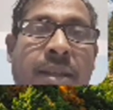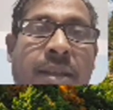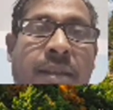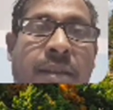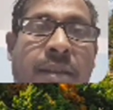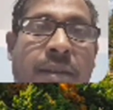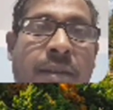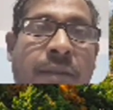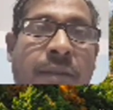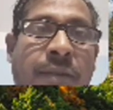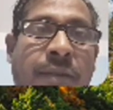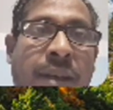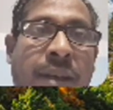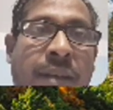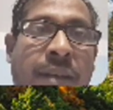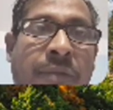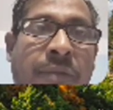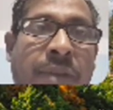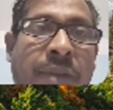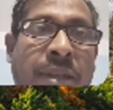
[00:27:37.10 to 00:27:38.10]
offer
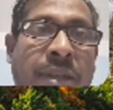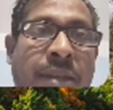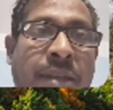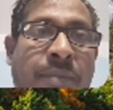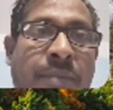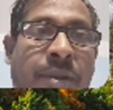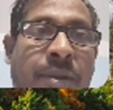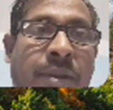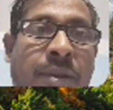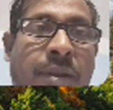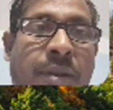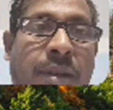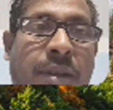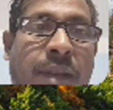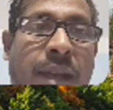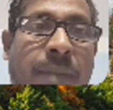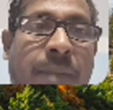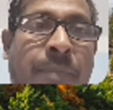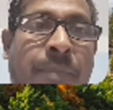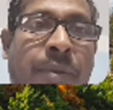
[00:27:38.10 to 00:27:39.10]
feasible
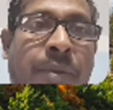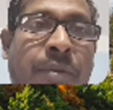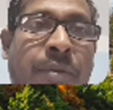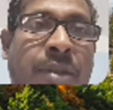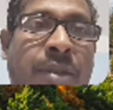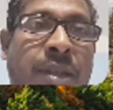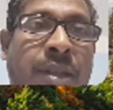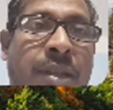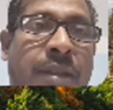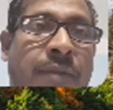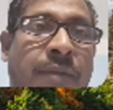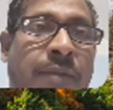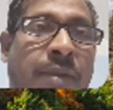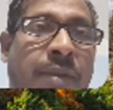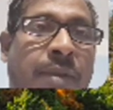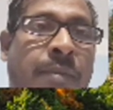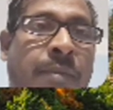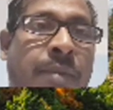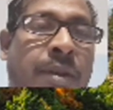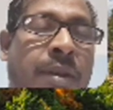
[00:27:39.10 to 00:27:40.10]
approaches
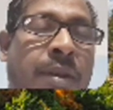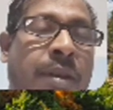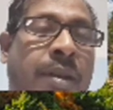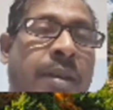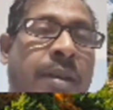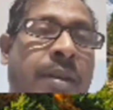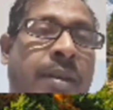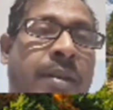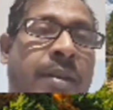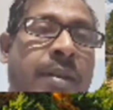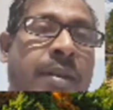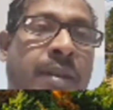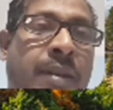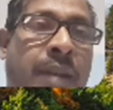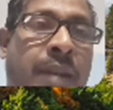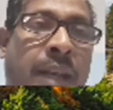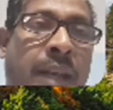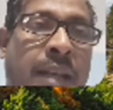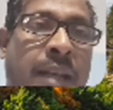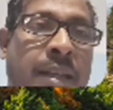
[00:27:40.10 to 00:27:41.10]
from all
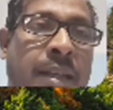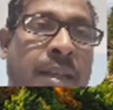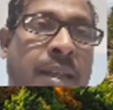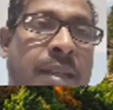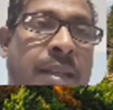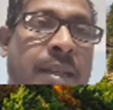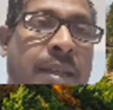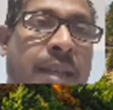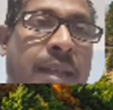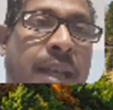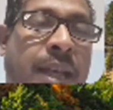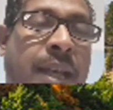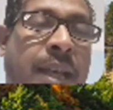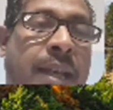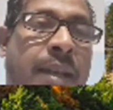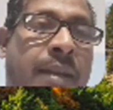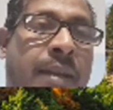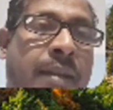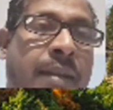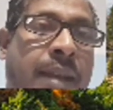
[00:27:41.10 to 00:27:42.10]
directions
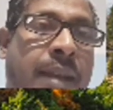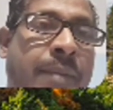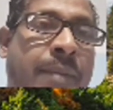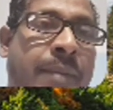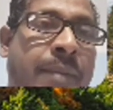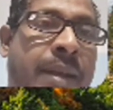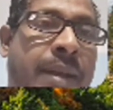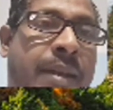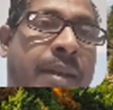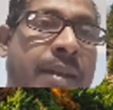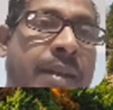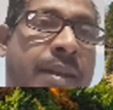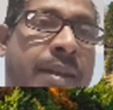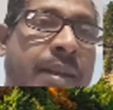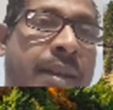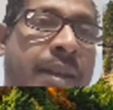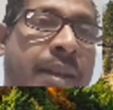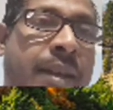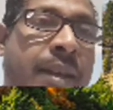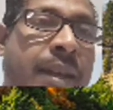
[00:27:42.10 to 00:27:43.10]
and climate
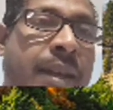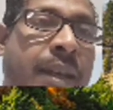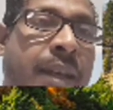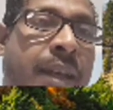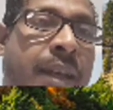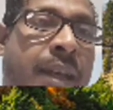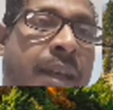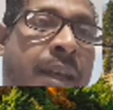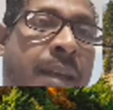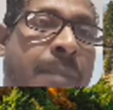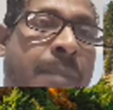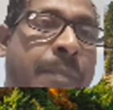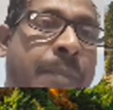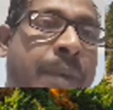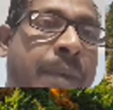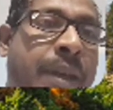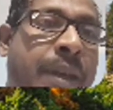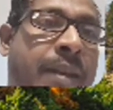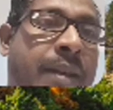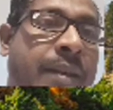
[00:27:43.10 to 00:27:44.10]
in a
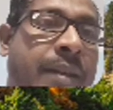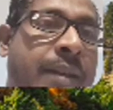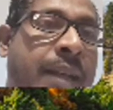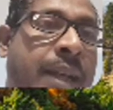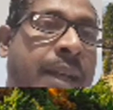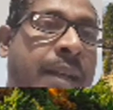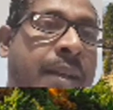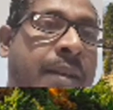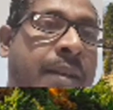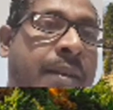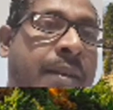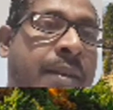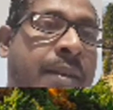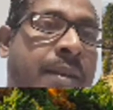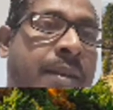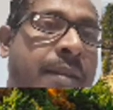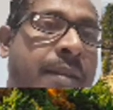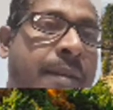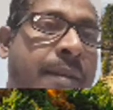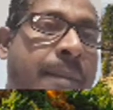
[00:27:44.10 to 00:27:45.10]
peak that
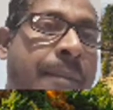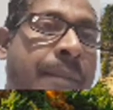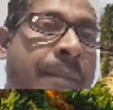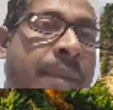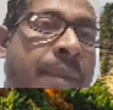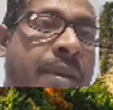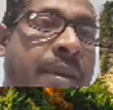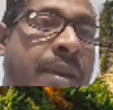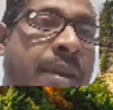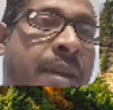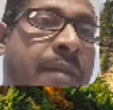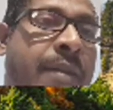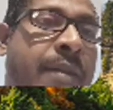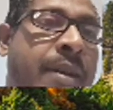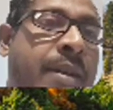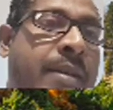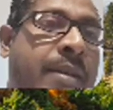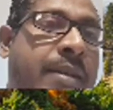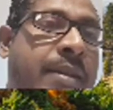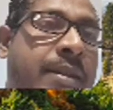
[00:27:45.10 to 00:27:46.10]

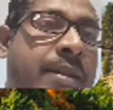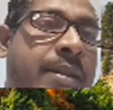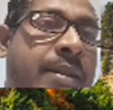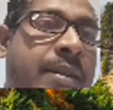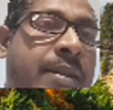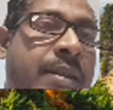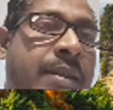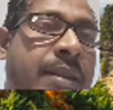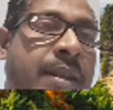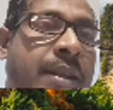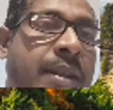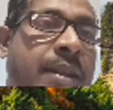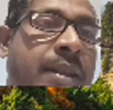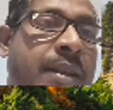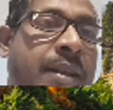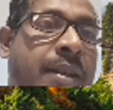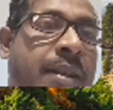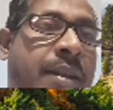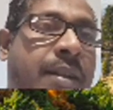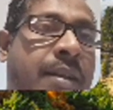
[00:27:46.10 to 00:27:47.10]
towers
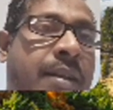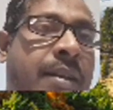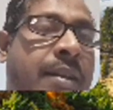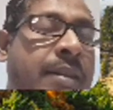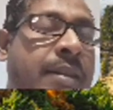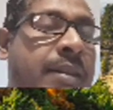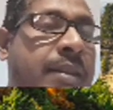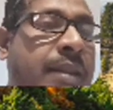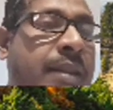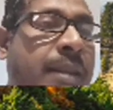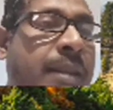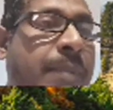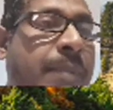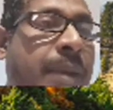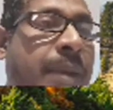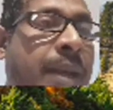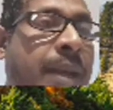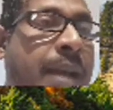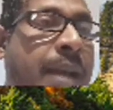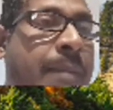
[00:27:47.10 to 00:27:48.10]

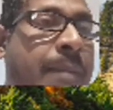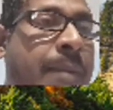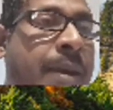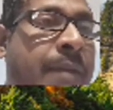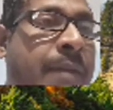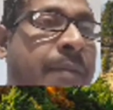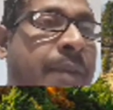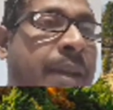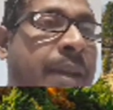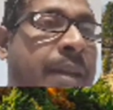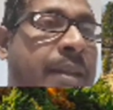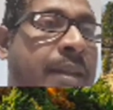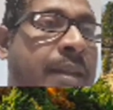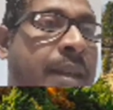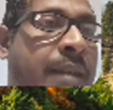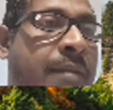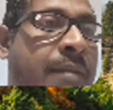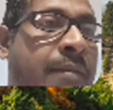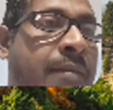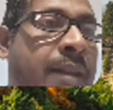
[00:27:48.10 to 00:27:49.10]
steeply above its
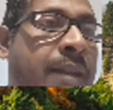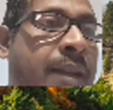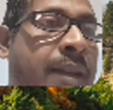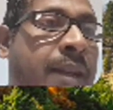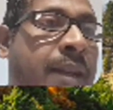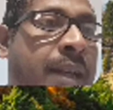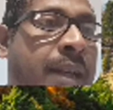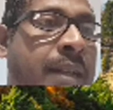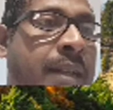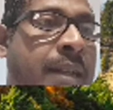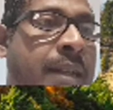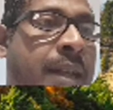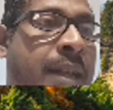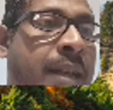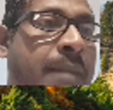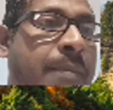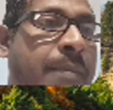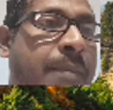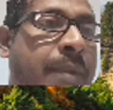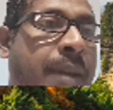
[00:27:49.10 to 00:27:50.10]
surrounding
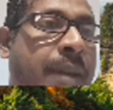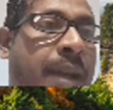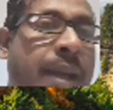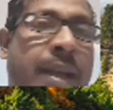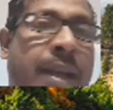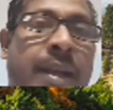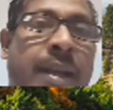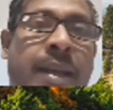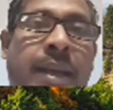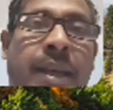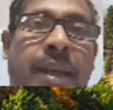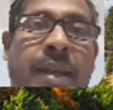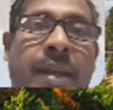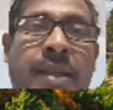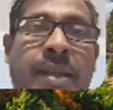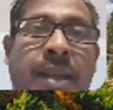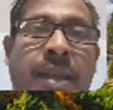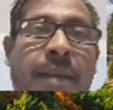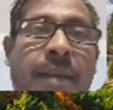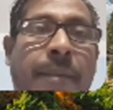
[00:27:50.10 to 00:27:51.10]
landscape and is
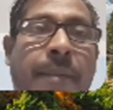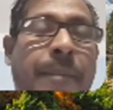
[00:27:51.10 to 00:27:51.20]
a